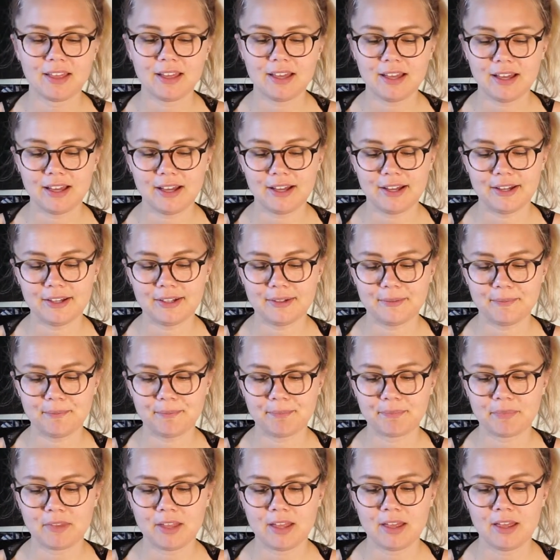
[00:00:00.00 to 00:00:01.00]

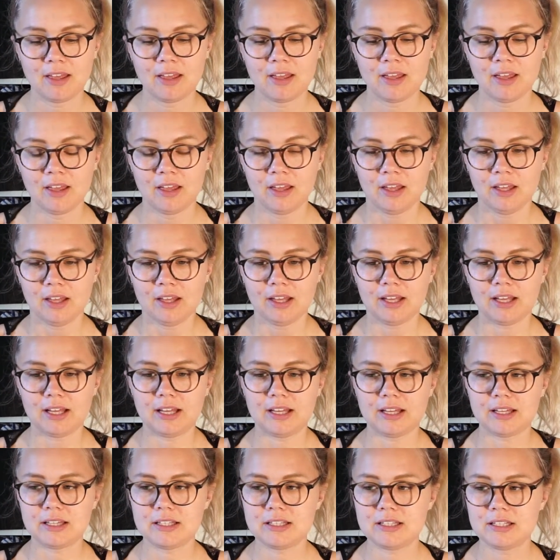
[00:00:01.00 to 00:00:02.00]
And
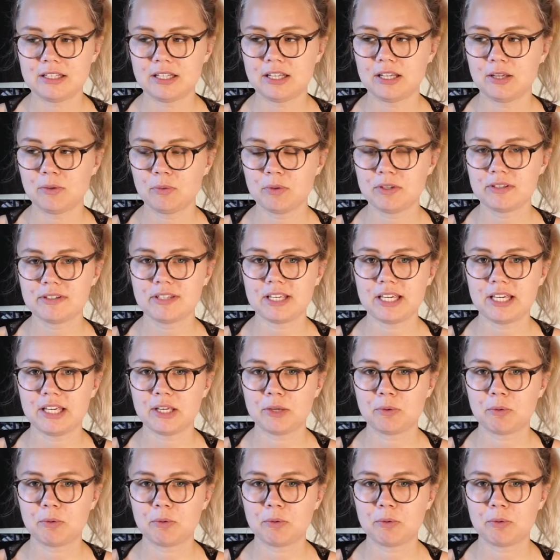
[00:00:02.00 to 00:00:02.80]
we'll see.